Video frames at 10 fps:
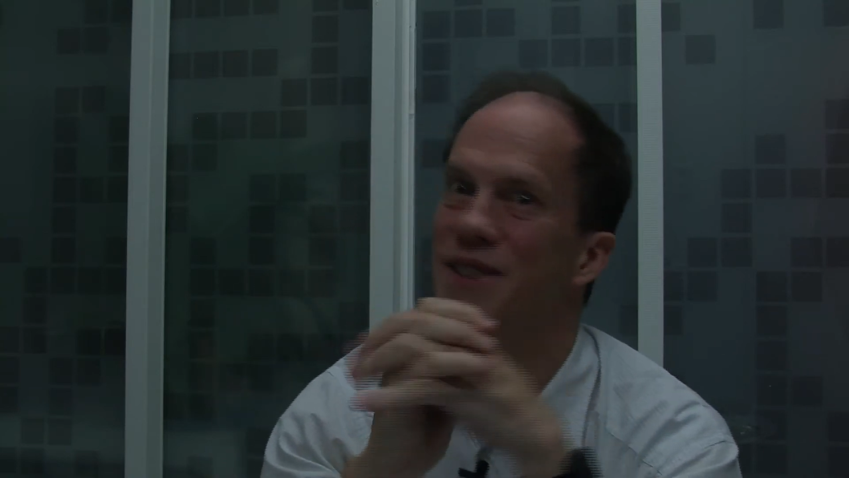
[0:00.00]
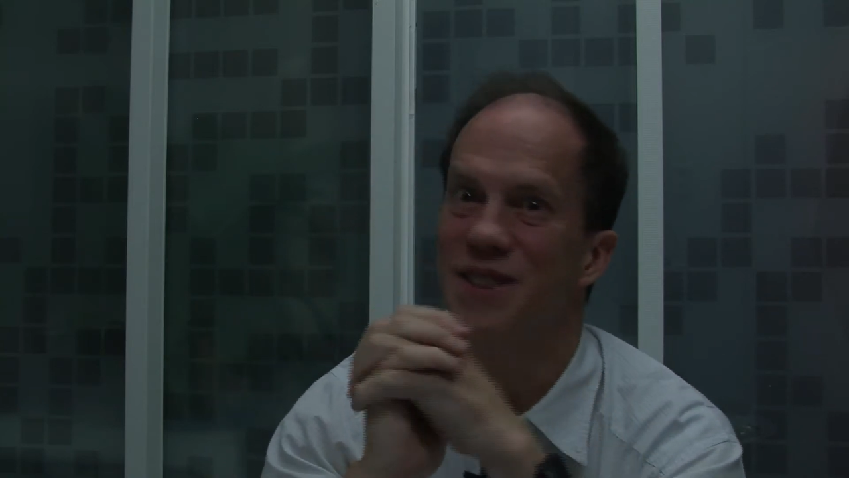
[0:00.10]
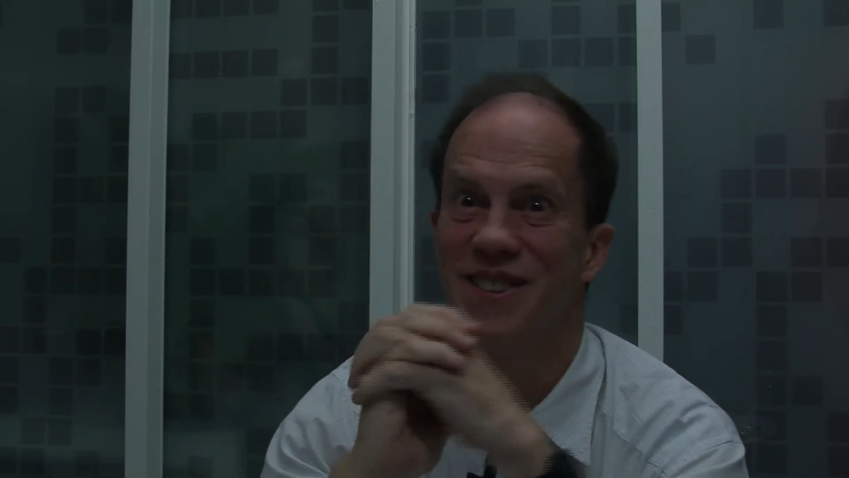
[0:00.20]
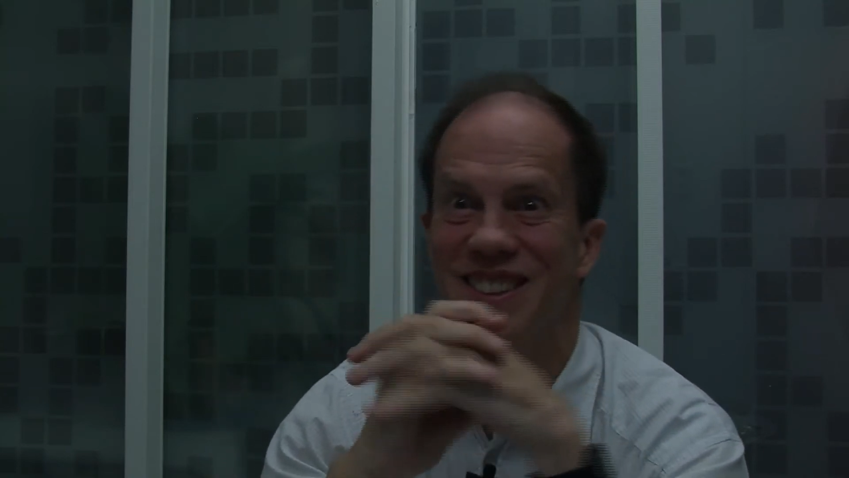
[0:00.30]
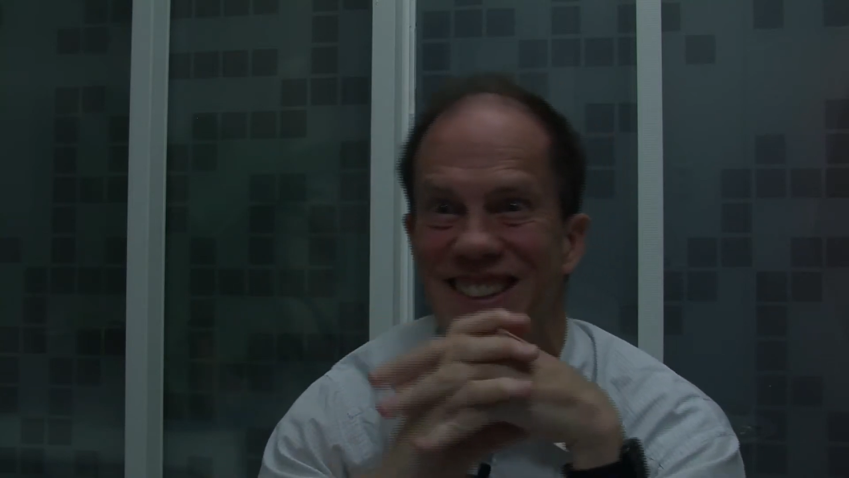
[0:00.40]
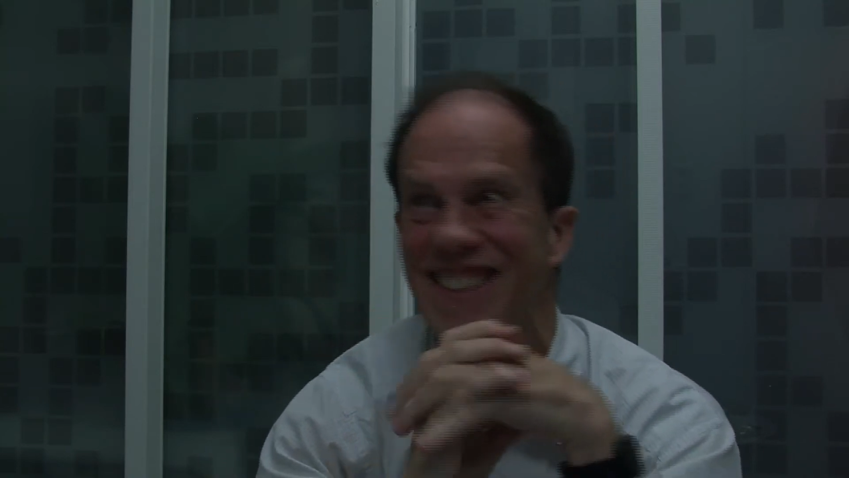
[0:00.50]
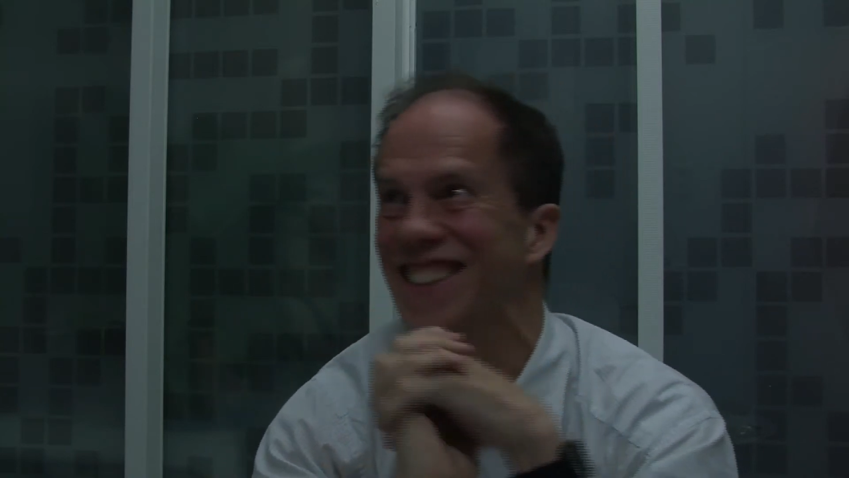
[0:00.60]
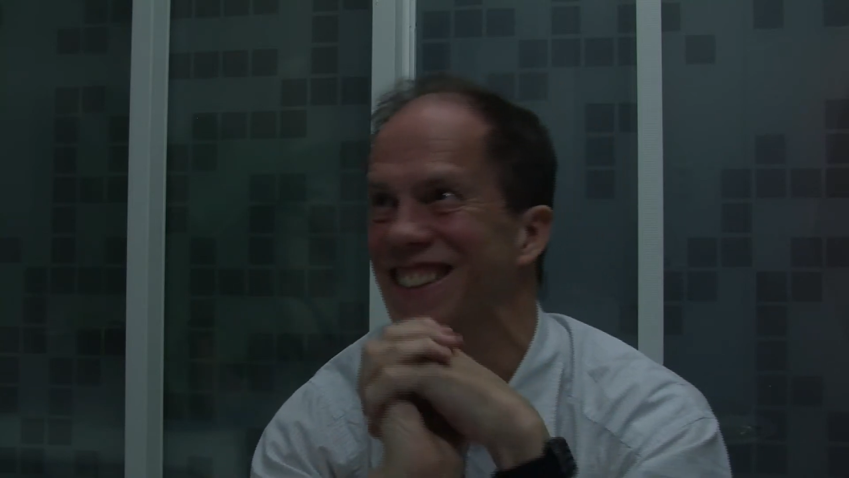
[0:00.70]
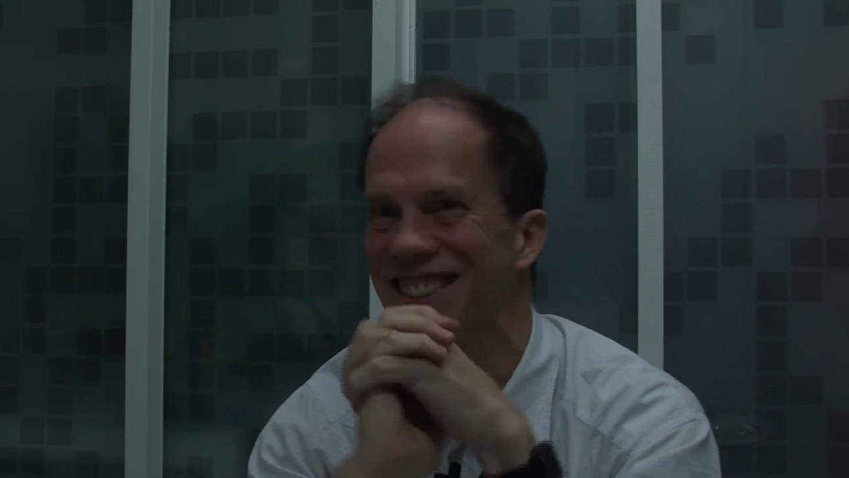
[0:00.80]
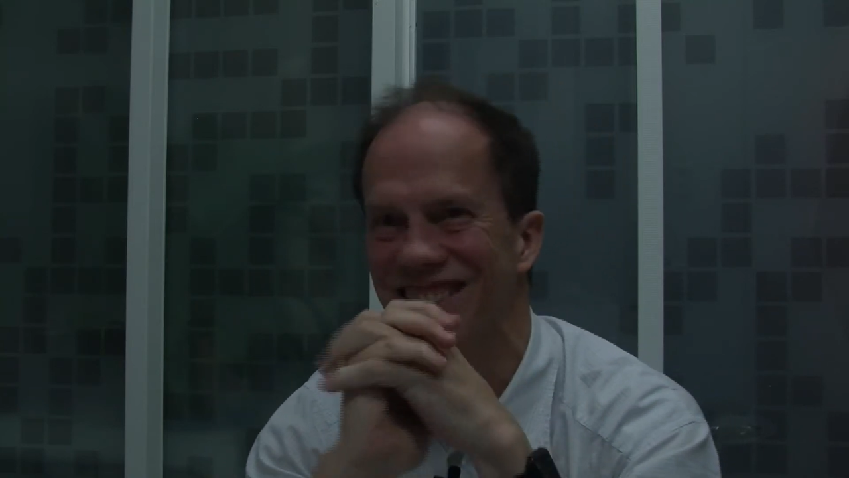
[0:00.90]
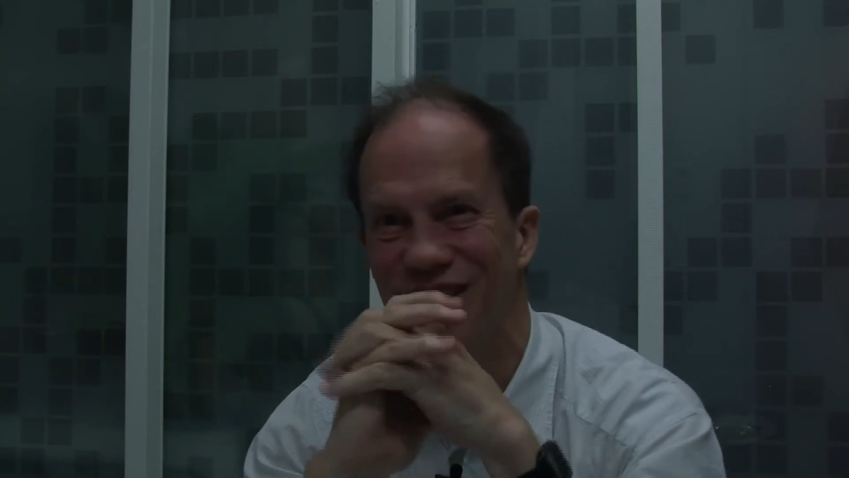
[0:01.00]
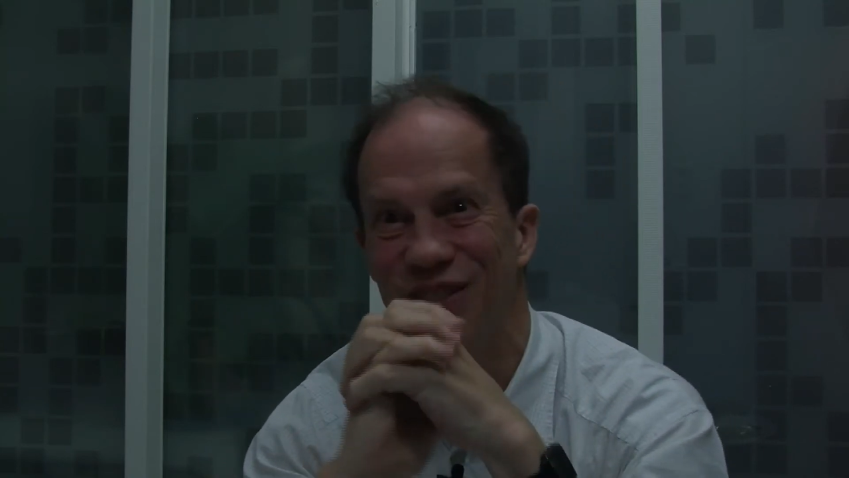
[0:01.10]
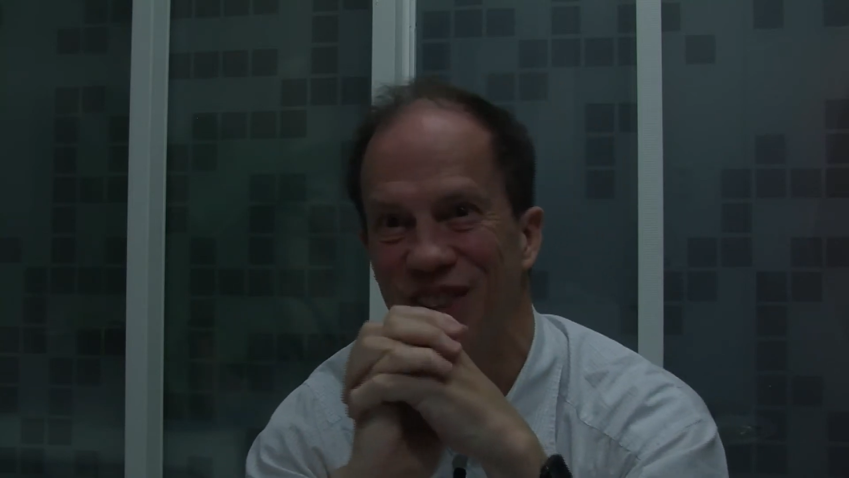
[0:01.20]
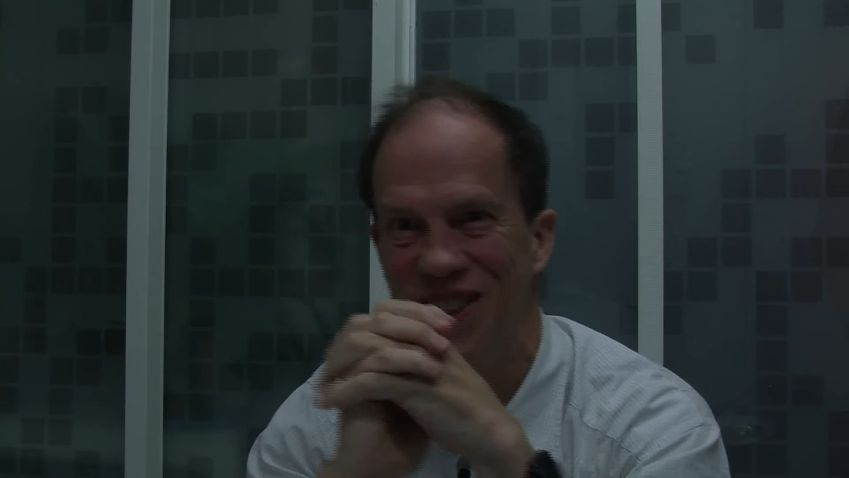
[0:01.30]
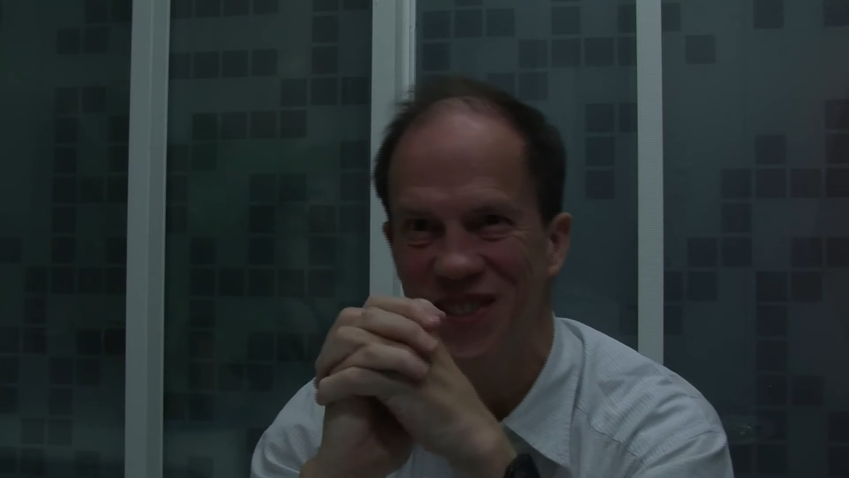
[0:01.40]
You know, they, they
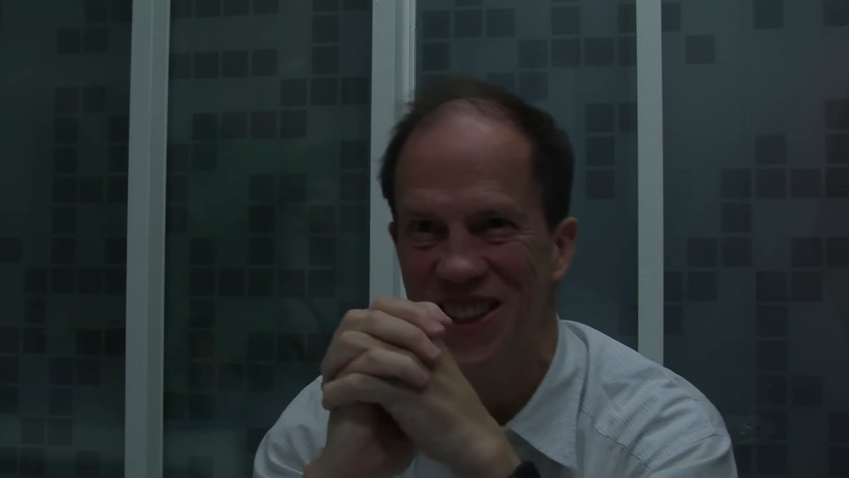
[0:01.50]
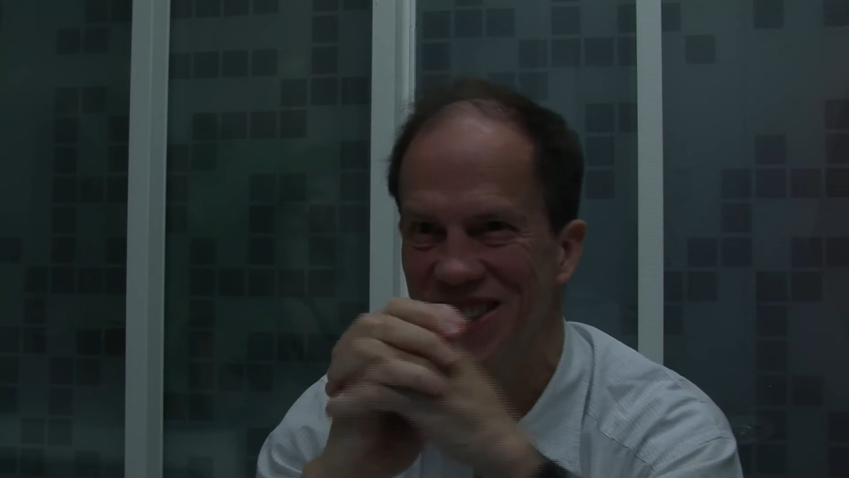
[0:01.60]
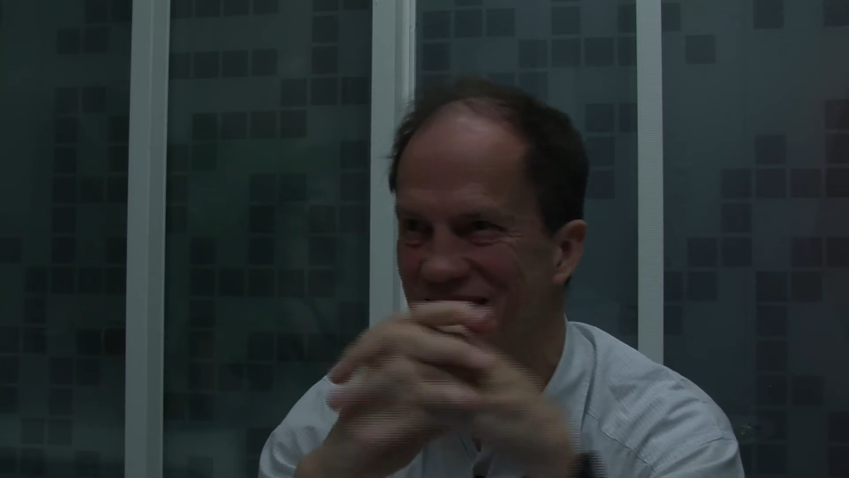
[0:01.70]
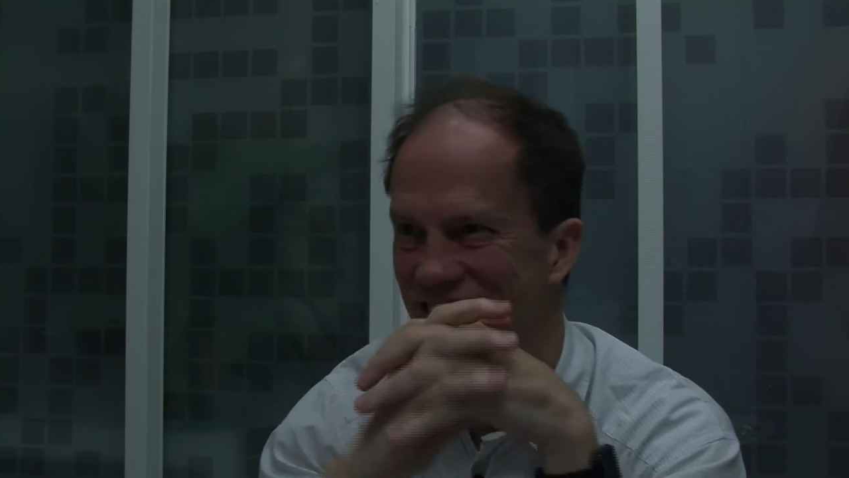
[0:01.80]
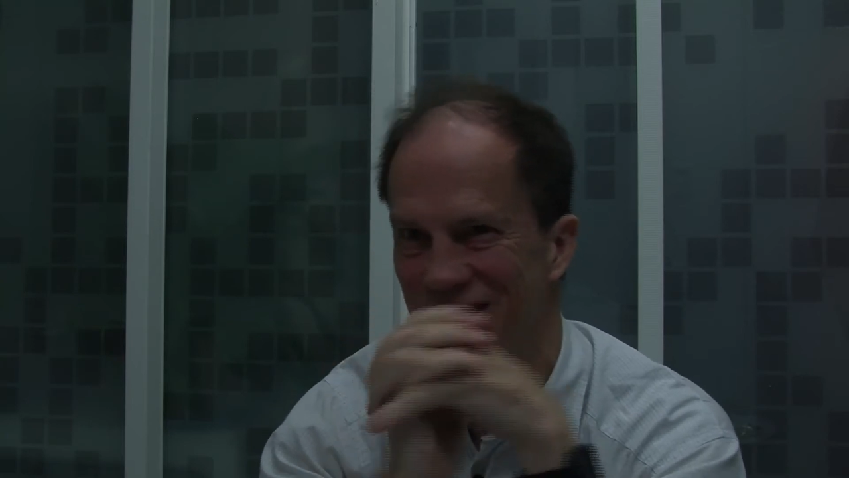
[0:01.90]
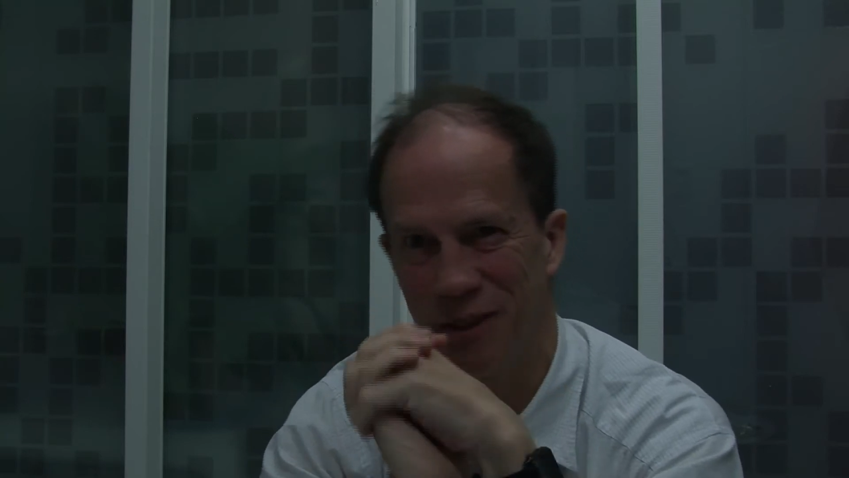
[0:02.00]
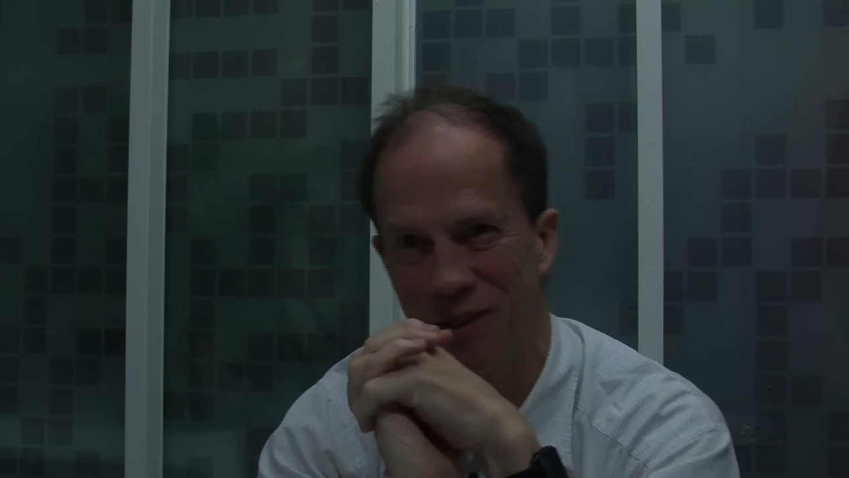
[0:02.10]
feed me and